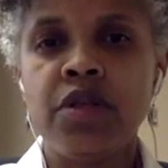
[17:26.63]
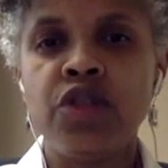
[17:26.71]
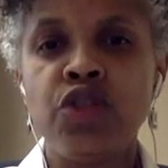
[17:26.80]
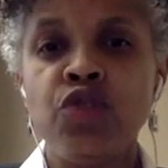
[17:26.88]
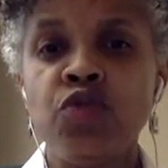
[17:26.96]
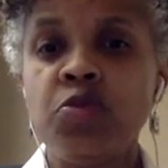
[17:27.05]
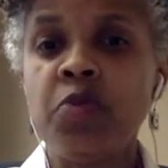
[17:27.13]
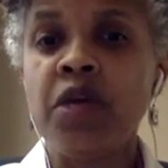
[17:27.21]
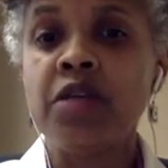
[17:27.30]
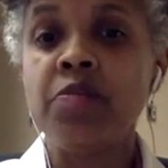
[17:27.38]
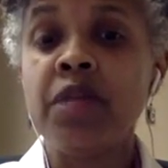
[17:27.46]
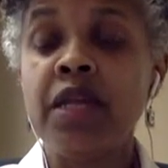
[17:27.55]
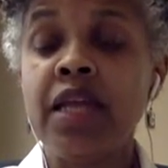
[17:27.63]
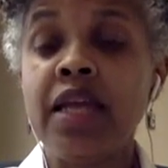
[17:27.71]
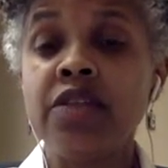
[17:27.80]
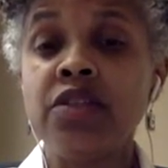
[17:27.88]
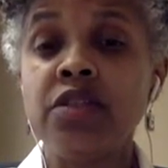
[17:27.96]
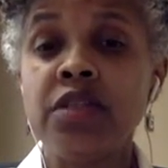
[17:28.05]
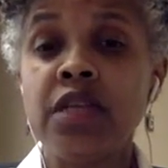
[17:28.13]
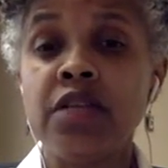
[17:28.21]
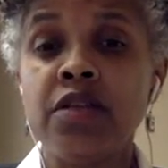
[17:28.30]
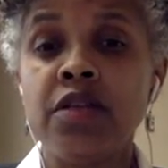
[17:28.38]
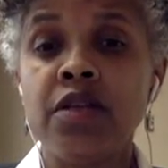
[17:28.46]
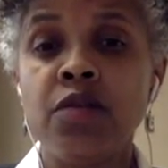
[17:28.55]
Do you respond to medications that
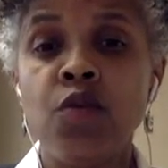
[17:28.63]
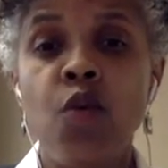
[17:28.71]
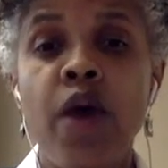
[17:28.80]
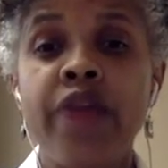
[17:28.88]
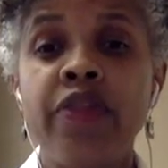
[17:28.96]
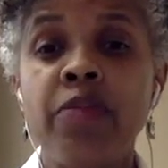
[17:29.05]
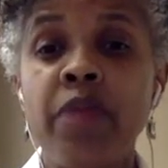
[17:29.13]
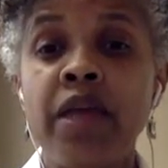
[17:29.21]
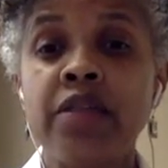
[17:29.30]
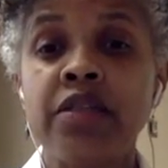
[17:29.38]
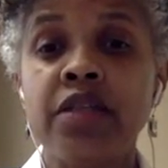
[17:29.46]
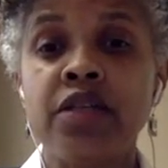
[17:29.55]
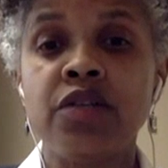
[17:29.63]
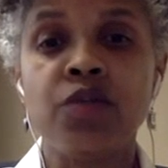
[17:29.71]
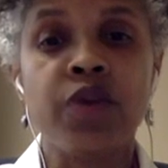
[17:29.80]
quiet the mast cells